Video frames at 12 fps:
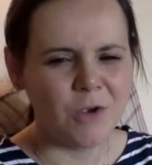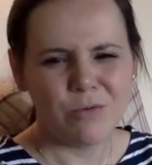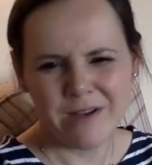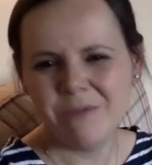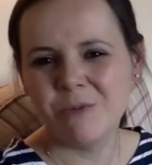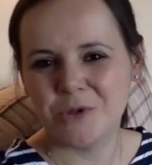
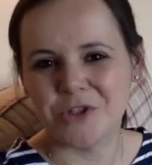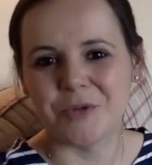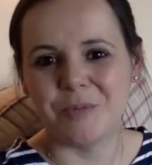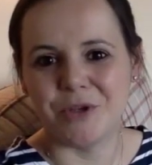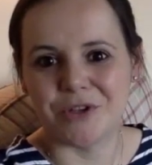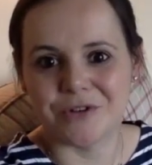Rainbows are
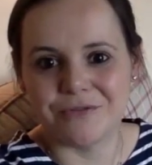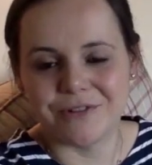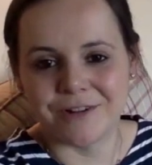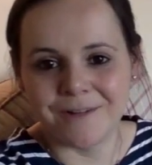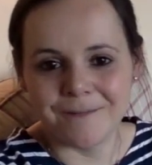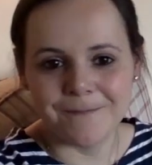
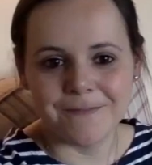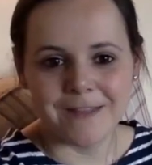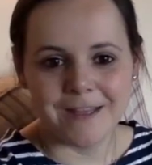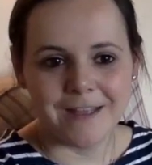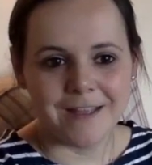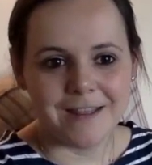beautiful.
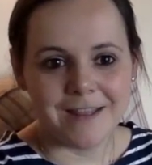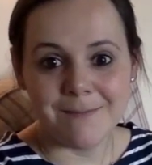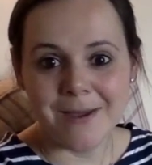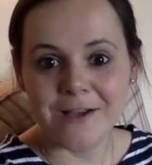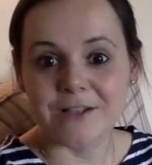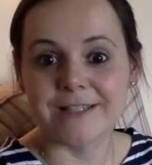They
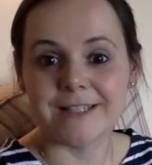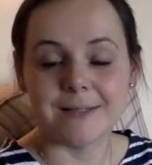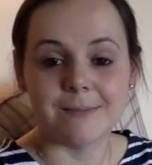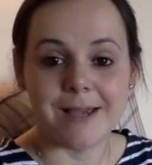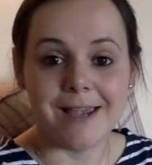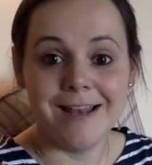make us
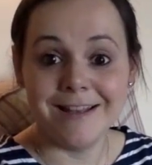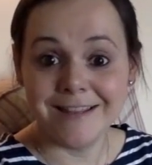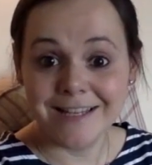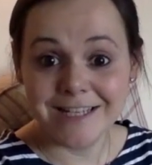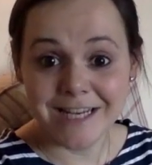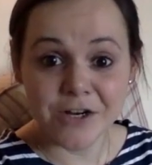smile and
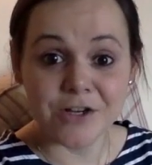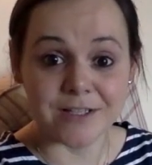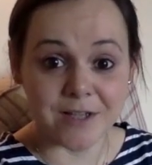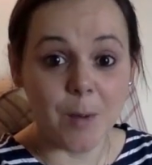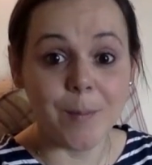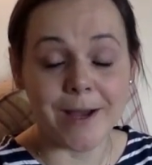they cheer us
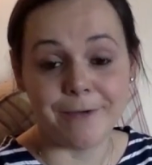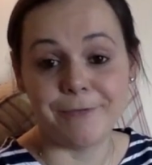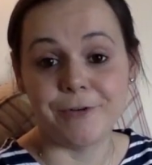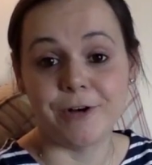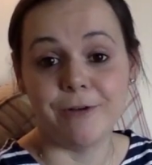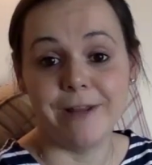up
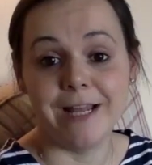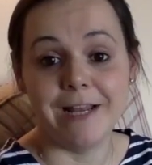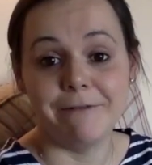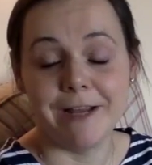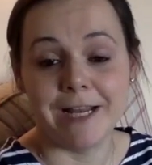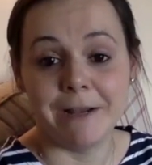after a really
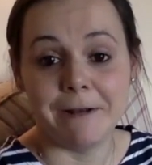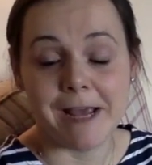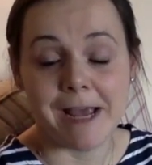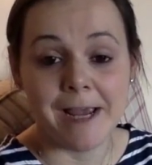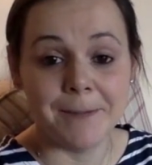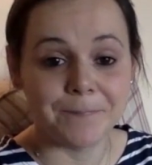rainy
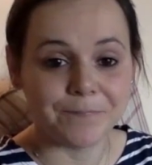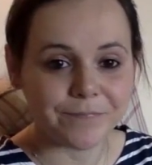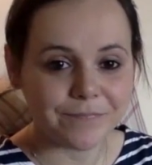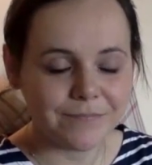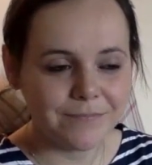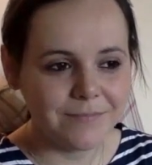day.
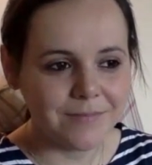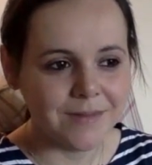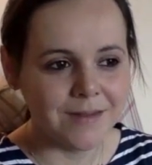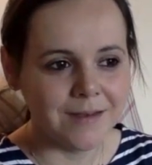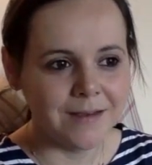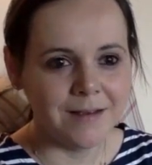
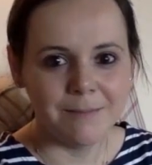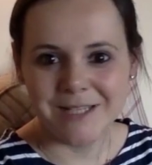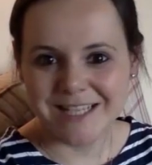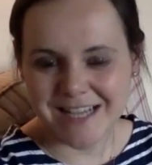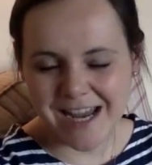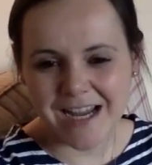But
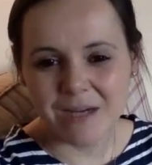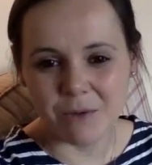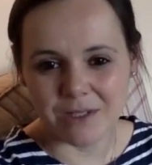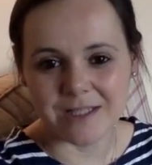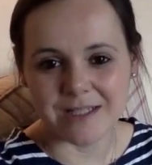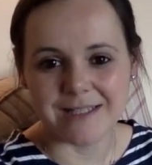today I
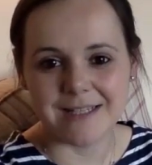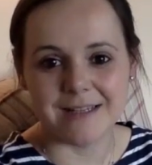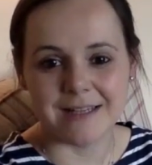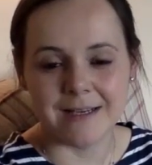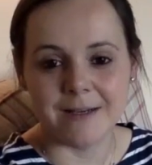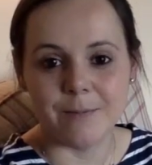want us to
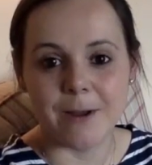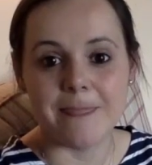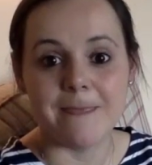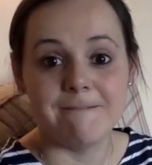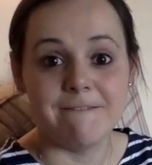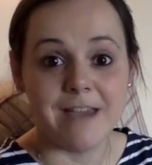think about
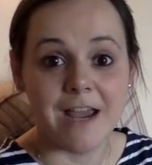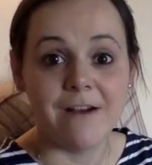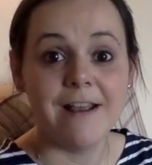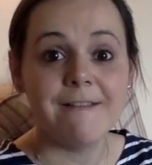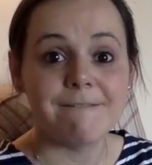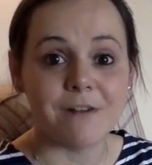the
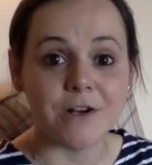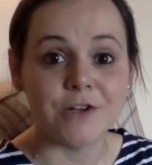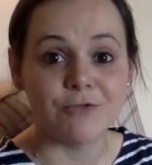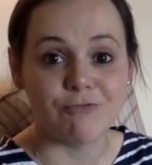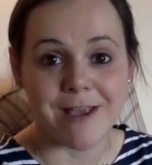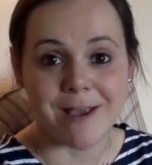very
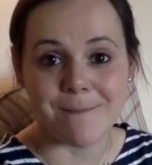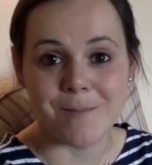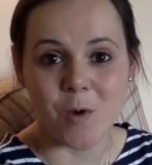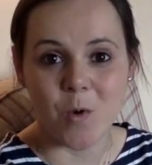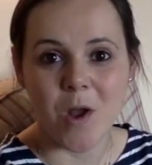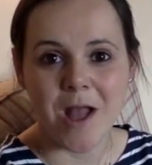first
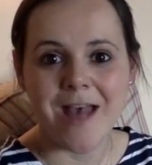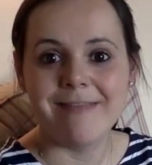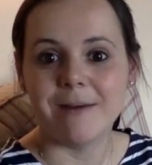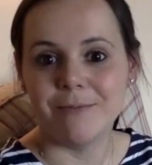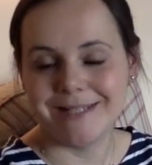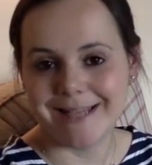rainbow
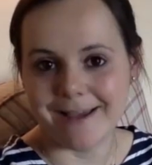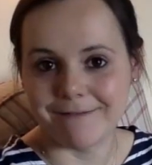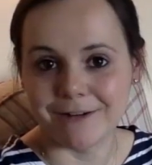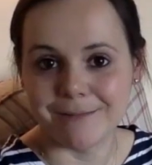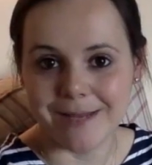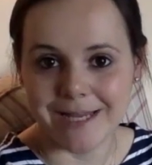that was
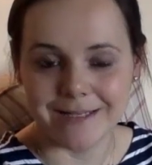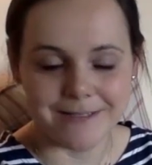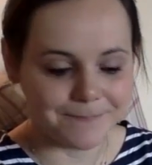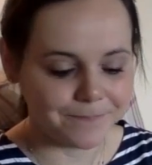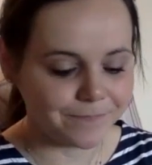ever made.